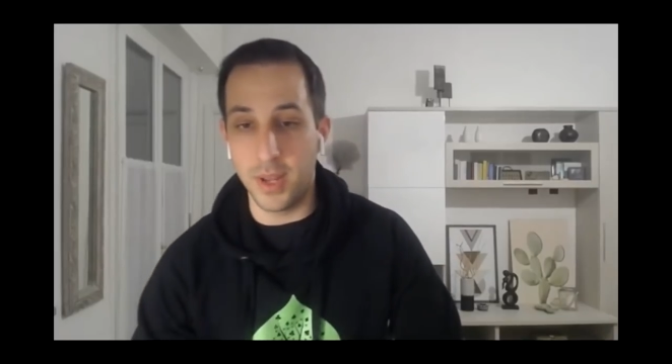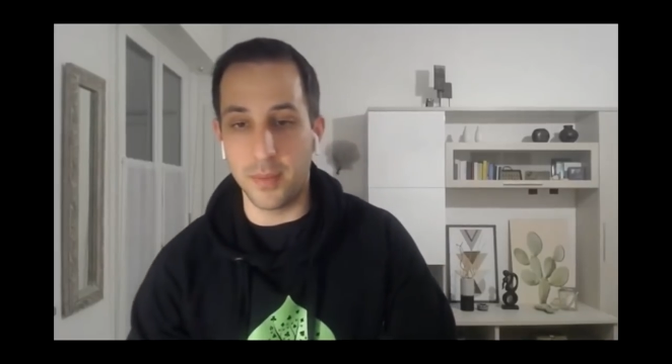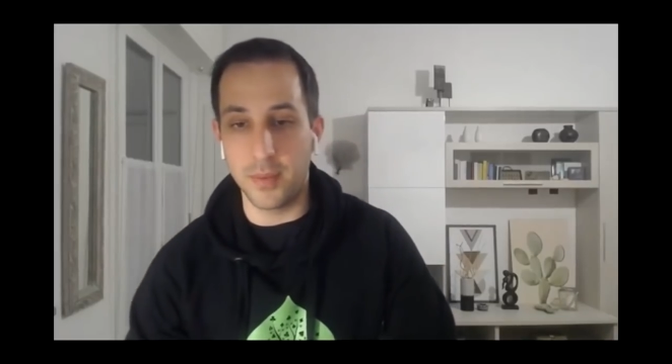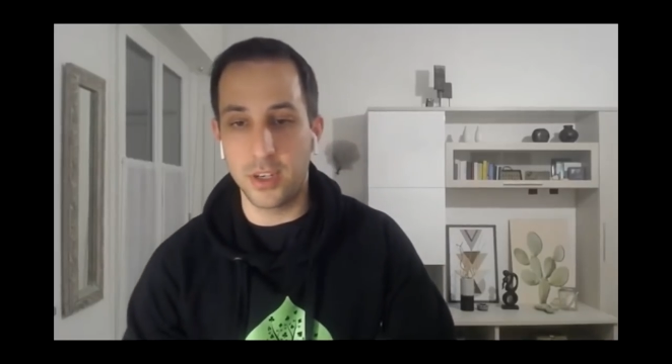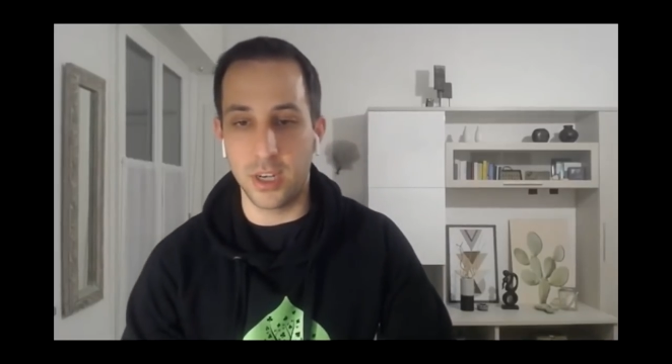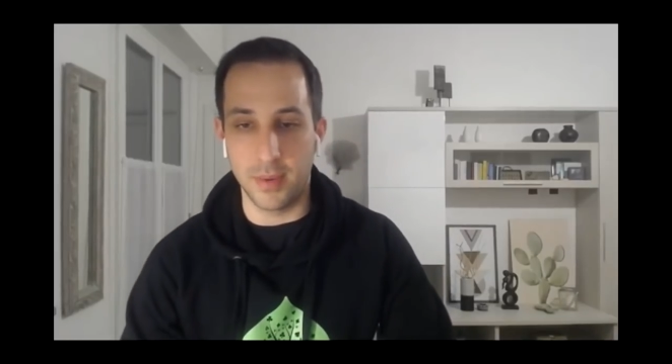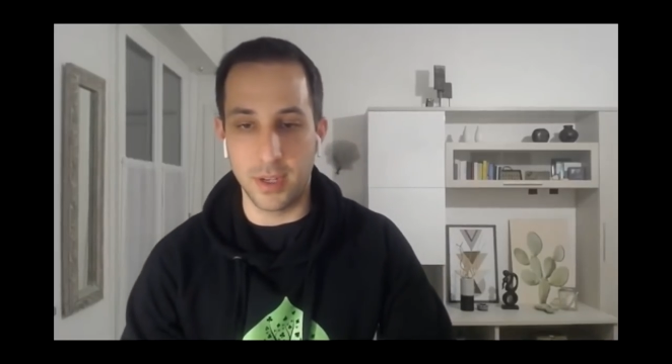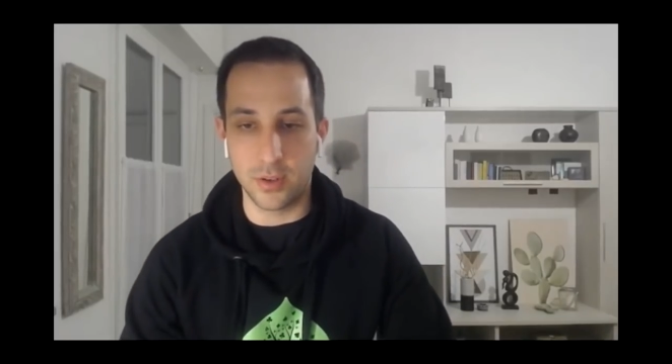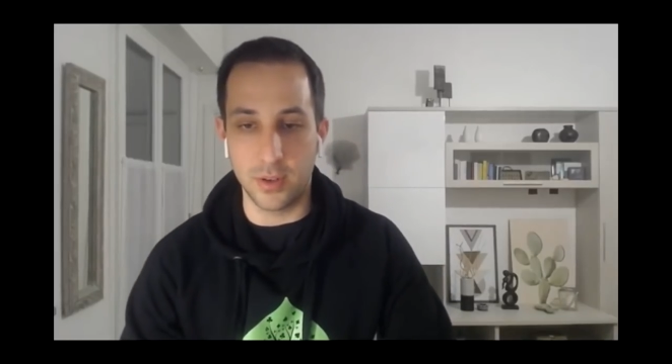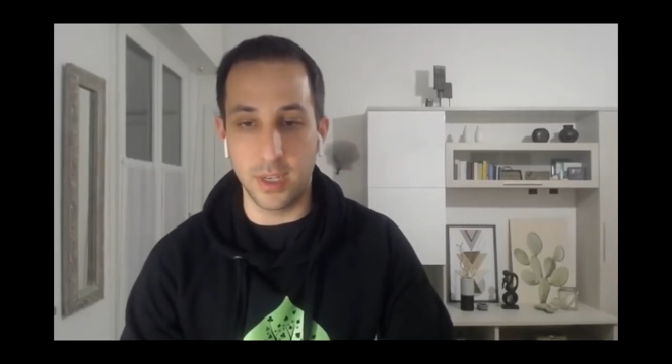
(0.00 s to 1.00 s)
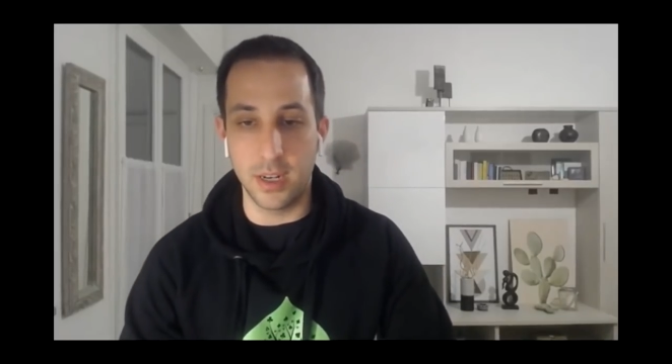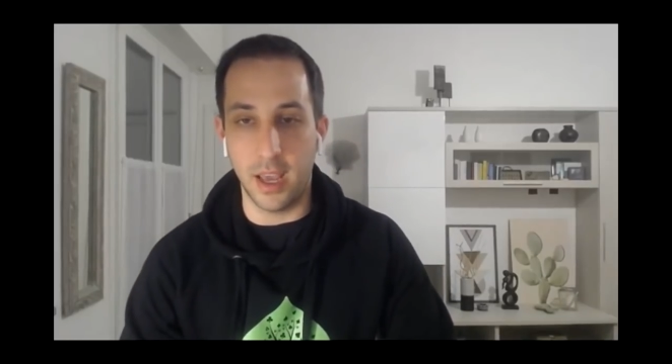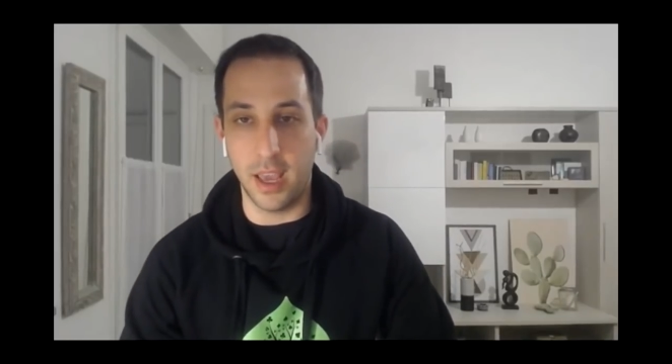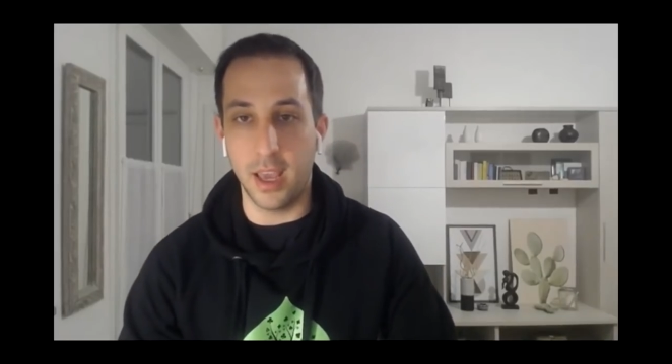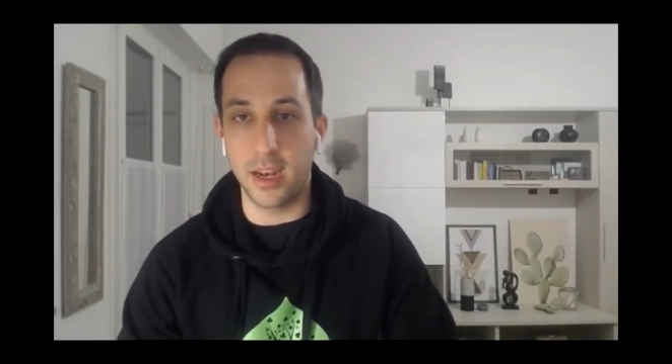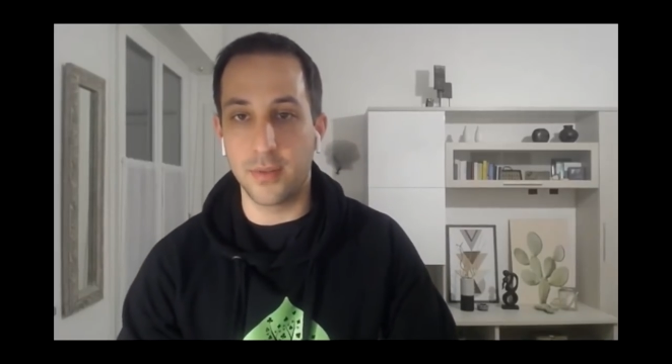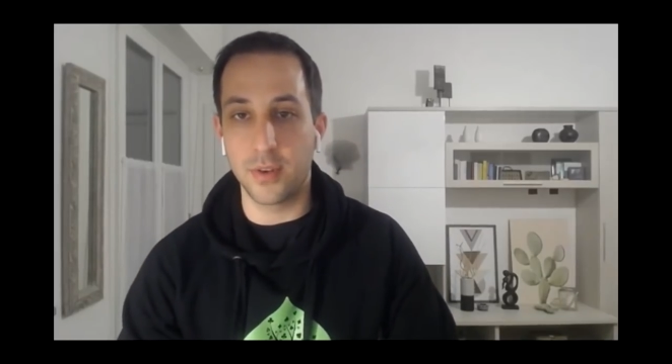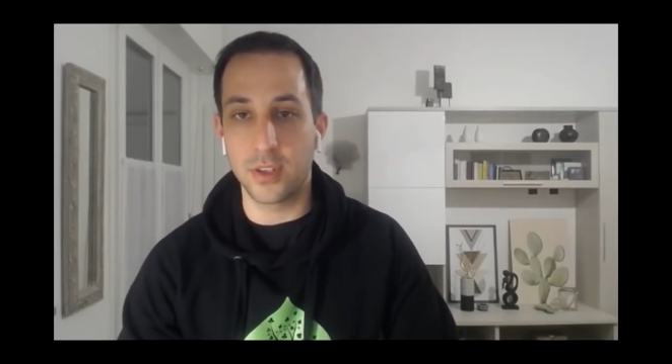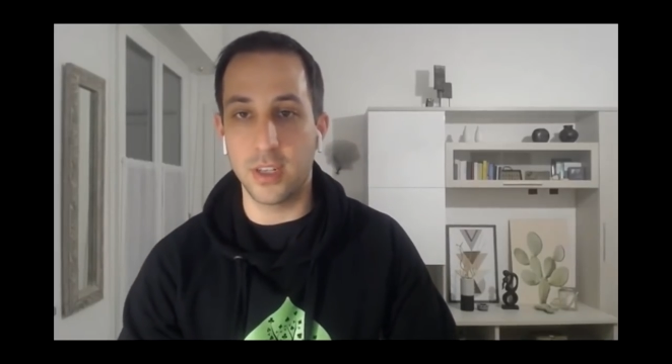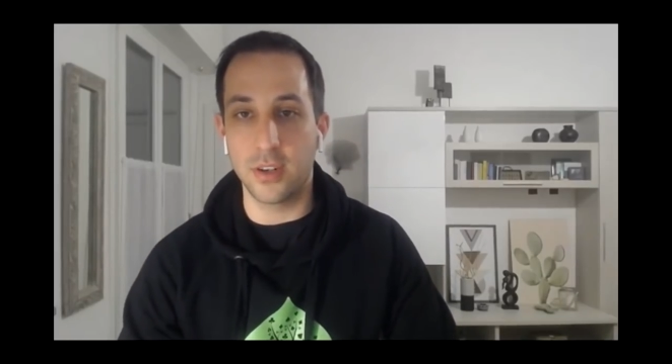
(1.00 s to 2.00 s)
I'm going to share my screen and
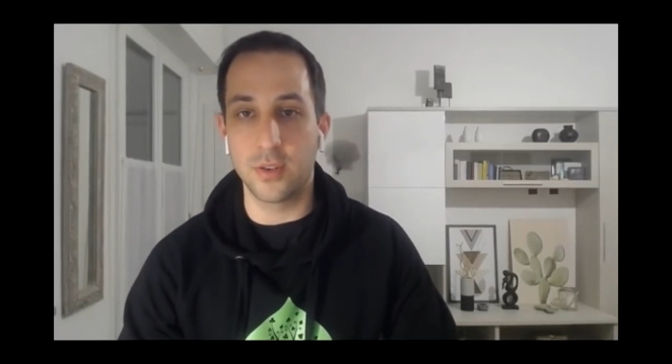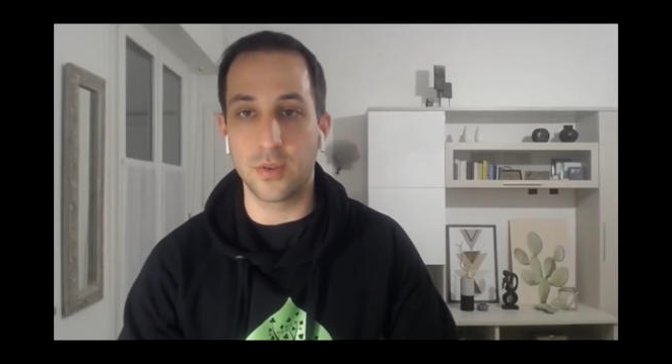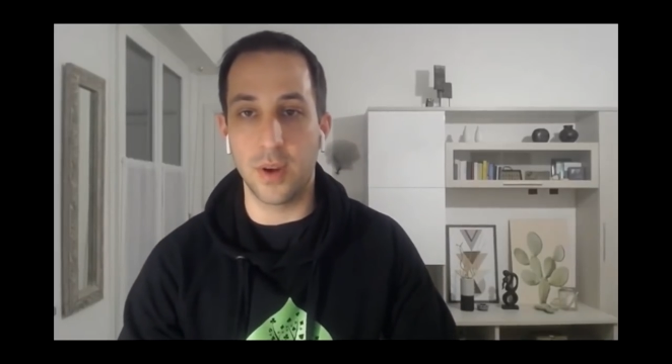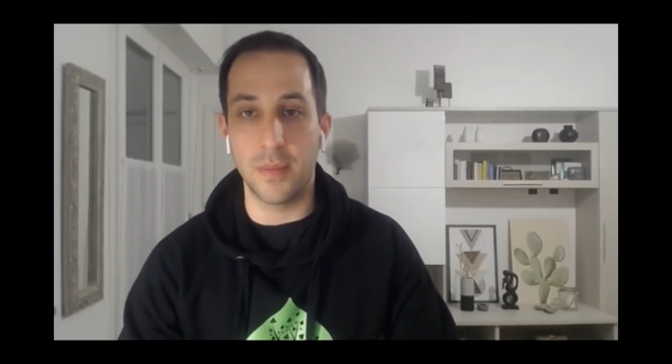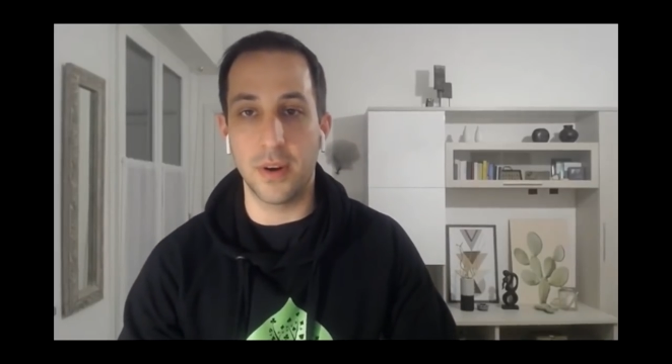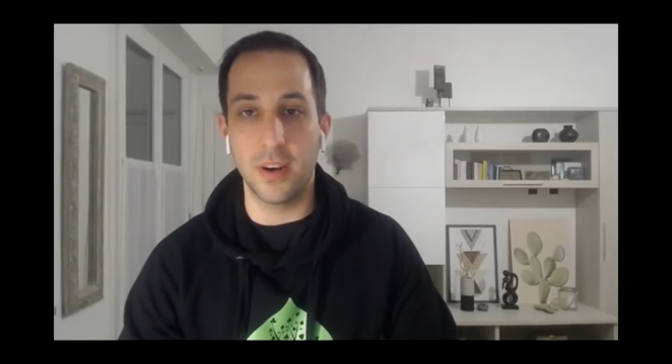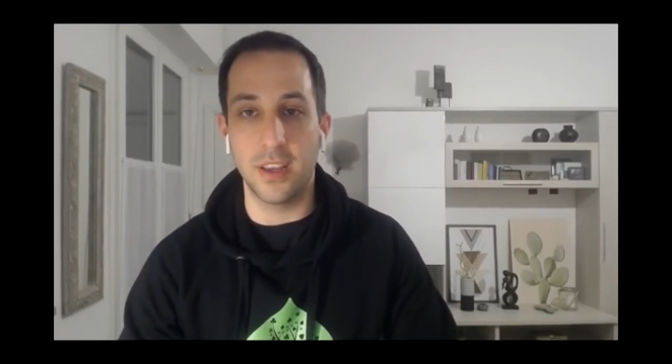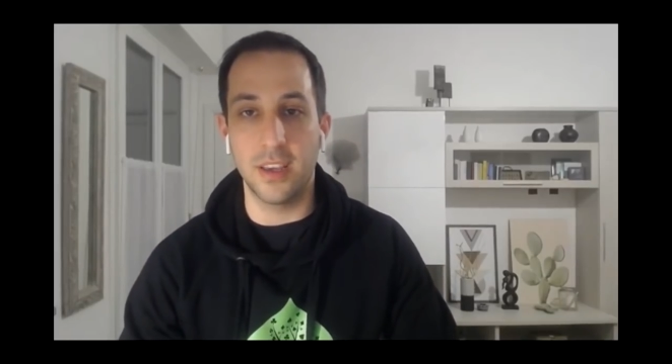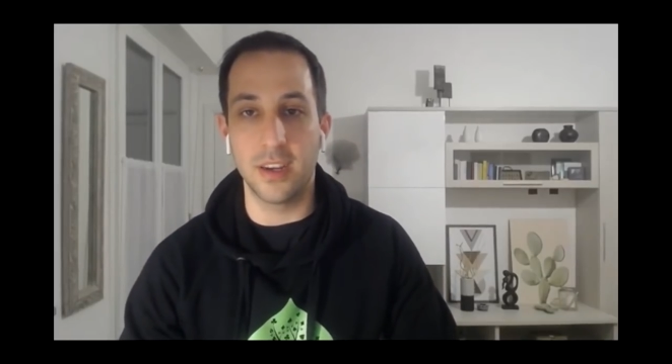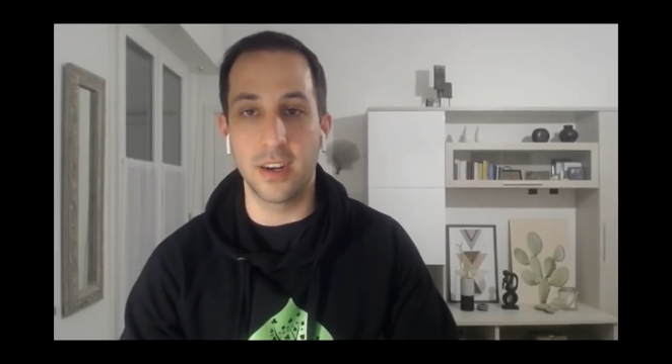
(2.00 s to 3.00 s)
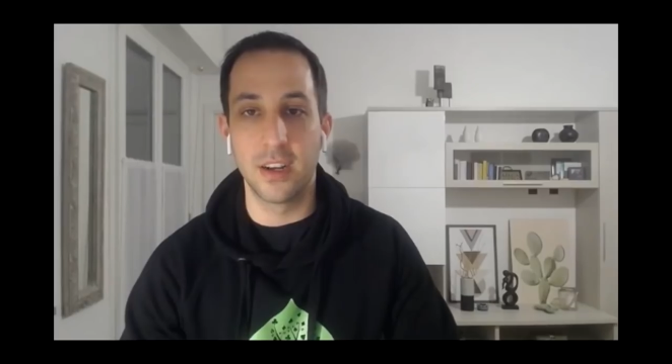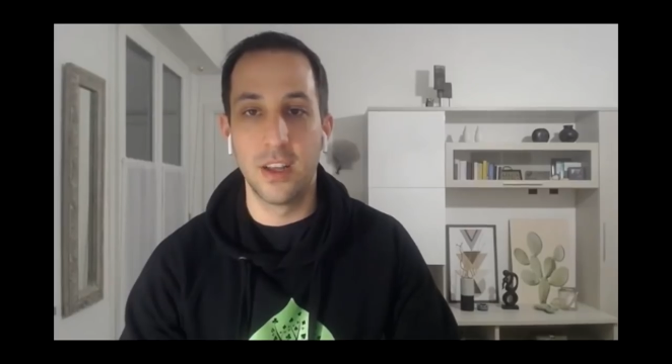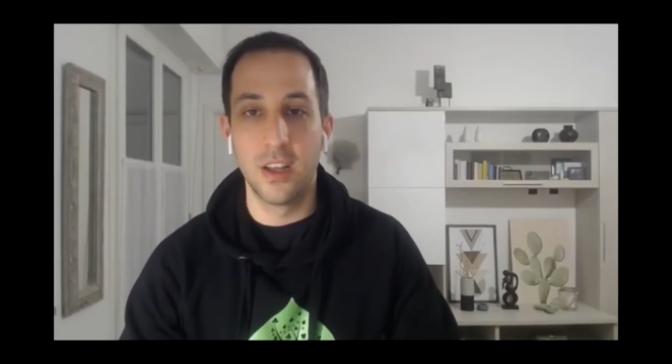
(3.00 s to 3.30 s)
first introduce Robert here.